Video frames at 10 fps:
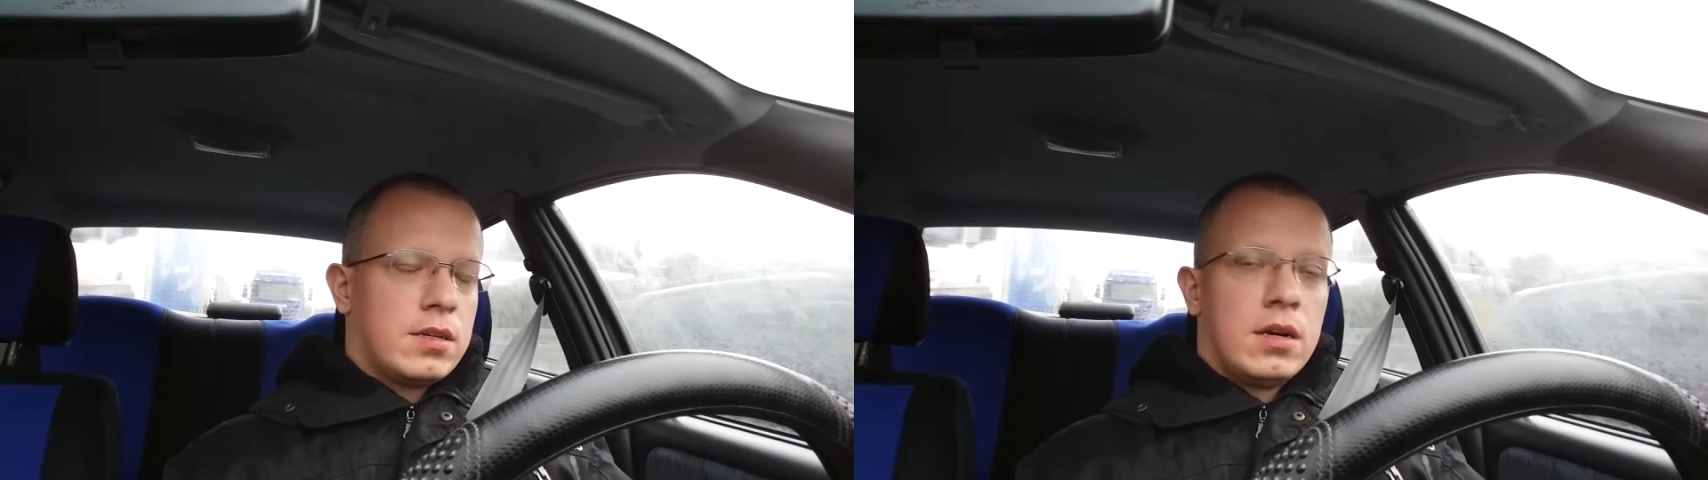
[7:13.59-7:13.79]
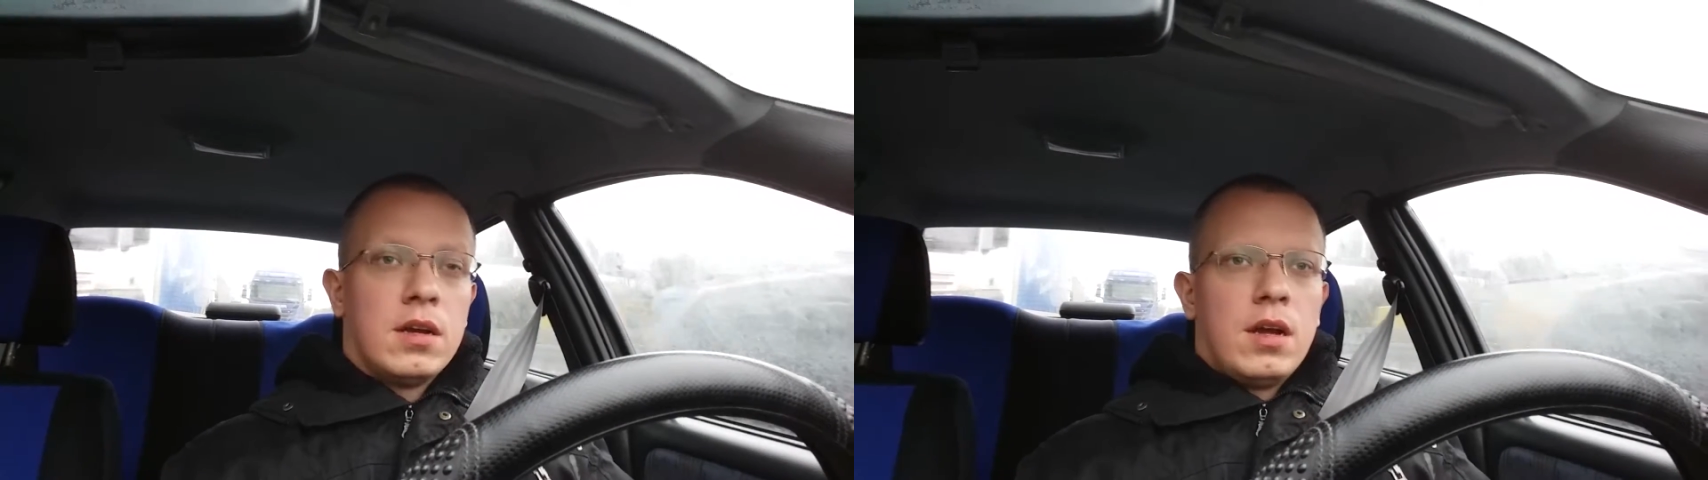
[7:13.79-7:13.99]

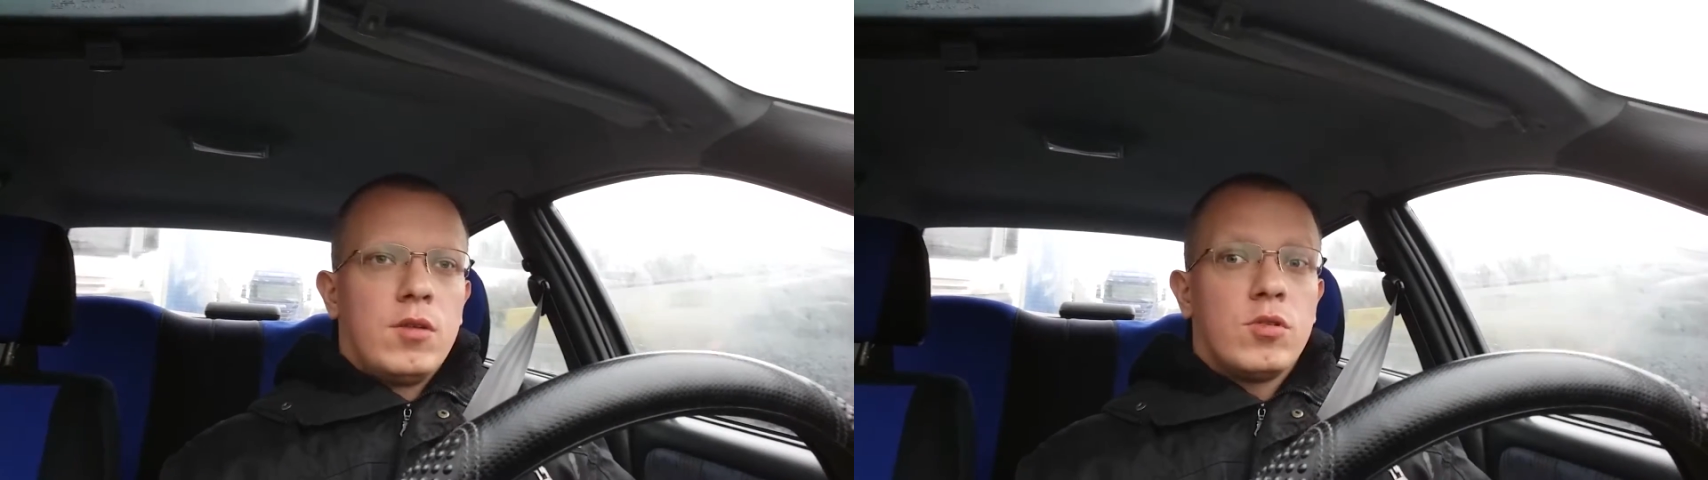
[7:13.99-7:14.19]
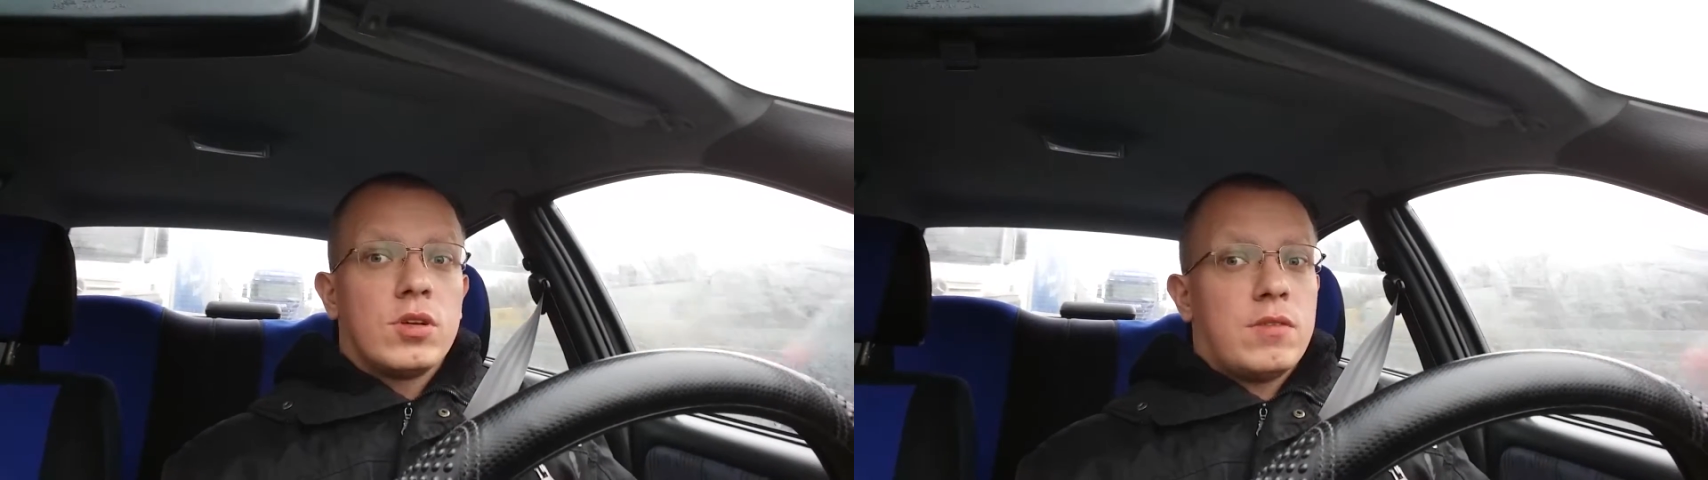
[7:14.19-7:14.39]

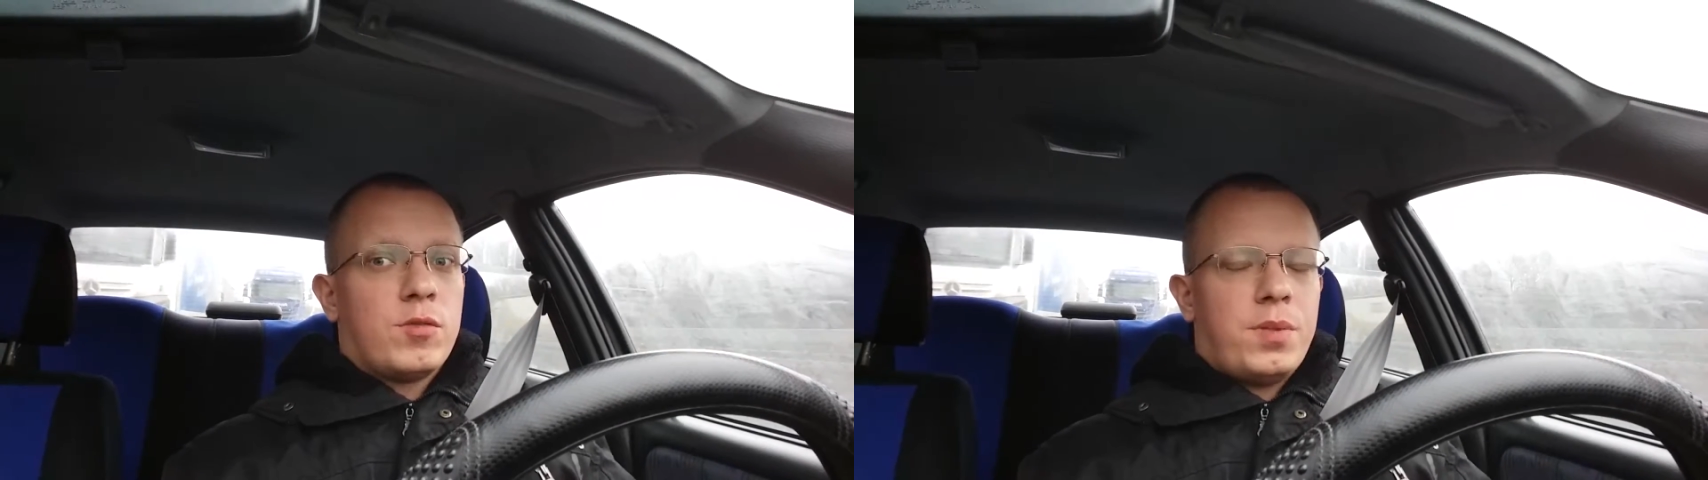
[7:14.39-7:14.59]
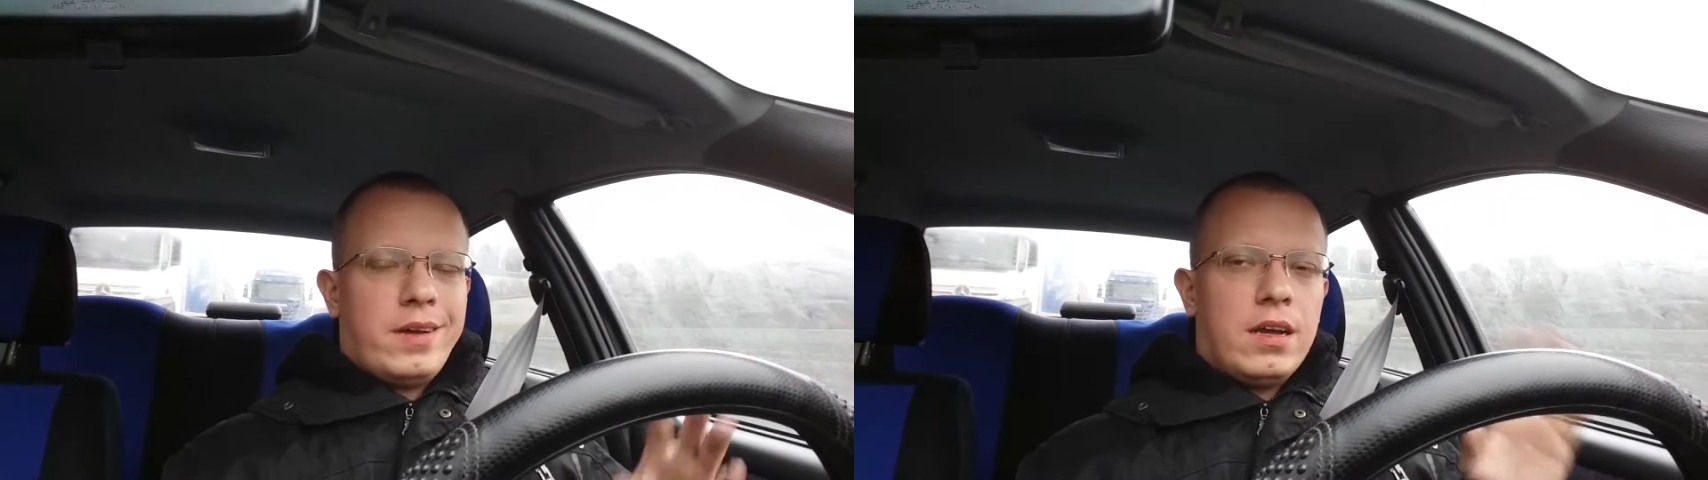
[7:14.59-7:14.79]
You don't have
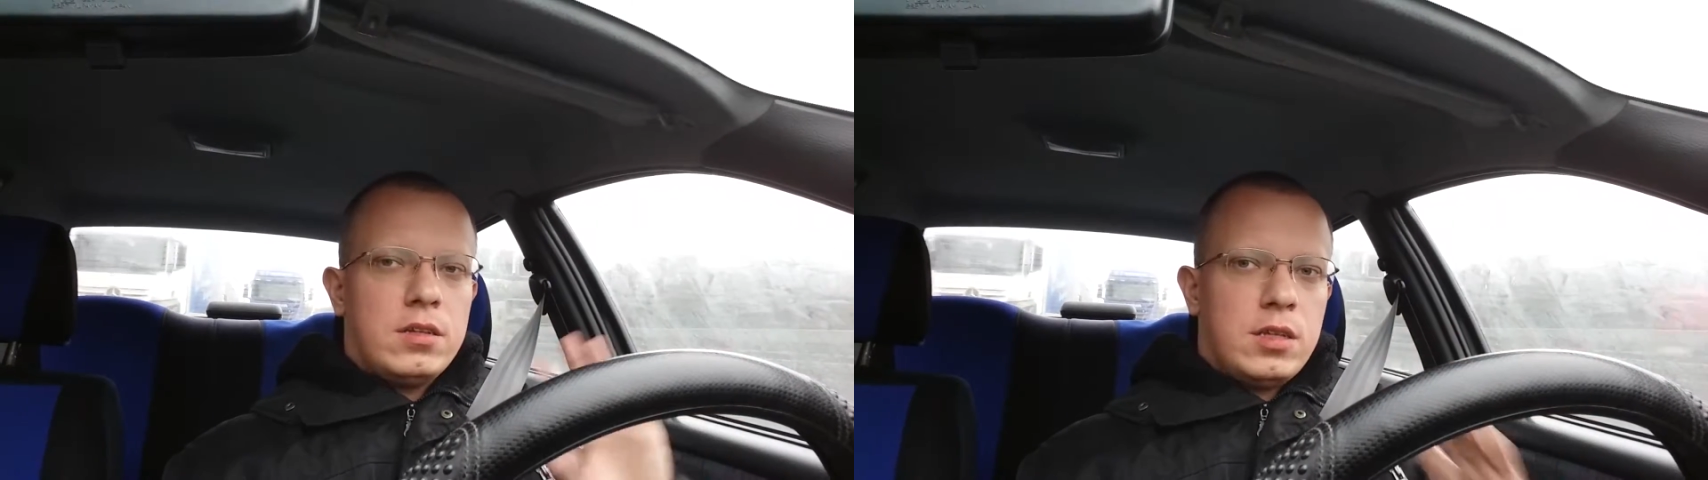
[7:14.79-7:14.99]
to pay any